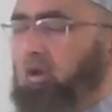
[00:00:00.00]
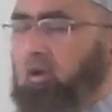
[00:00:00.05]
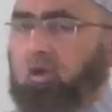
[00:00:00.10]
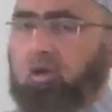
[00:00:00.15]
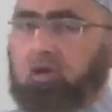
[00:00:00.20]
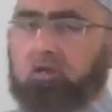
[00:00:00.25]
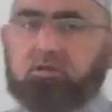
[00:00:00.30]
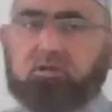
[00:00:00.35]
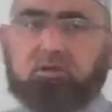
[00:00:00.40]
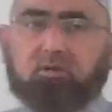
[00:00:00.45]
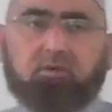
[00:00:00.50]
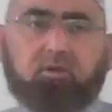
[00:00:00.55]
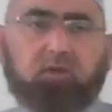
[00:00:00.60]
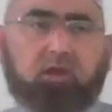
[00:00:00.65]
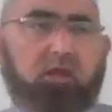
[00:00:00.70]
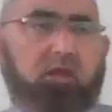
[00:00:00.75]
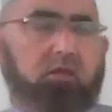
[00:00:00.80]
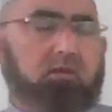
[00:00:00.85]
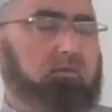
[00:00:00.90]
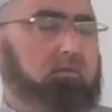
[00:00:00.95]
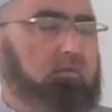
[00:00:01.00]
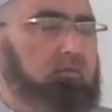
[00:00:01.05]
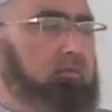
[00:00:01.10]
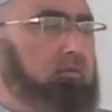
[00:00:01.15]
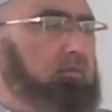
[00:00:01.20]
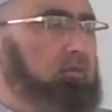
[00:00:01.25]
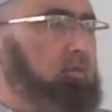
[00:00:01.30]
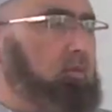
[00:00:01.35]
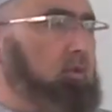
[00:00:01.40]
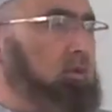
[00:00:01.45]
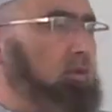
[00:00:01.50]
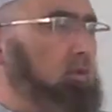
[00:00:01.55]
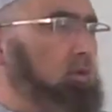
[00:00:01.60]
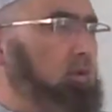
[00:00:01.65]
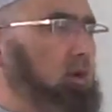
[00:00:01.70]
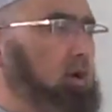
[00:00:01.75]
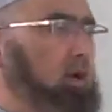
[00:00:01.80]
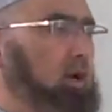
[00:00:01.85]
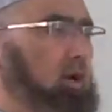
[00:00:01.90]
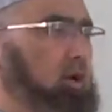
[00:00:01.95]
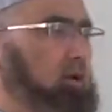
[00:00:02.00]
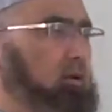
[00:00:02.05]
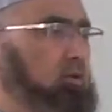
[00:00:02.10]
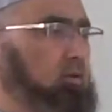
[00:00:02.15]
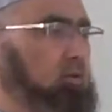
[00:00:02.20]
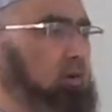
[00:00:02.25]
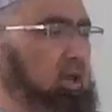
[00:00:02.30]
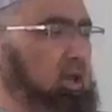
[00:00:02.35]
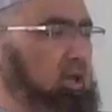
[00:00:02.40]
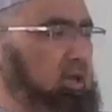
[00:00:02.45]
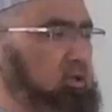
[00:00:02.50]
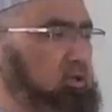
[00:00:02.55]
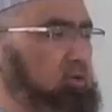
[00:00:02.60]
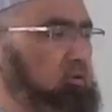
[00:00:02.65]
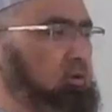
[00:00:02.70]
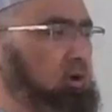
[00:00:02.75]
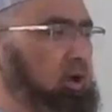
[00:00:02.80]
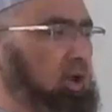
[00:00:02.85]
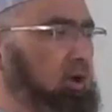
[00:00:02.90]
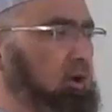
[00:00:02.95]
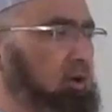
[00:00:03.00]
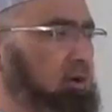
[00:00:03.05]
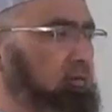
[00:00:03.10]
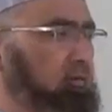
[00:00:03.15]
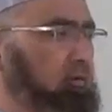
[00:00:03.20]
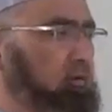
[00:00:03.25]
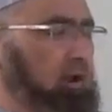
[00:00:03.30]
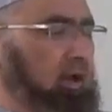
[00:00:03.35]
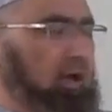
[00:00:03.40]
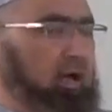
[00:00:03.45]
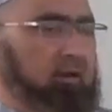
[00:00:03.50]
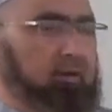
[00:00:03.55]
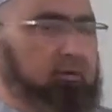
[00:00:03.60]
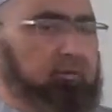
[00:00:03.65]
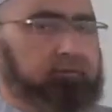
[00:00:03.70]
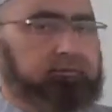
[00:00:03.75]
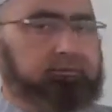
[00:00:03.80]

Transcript: it's a very unique surah of Quran.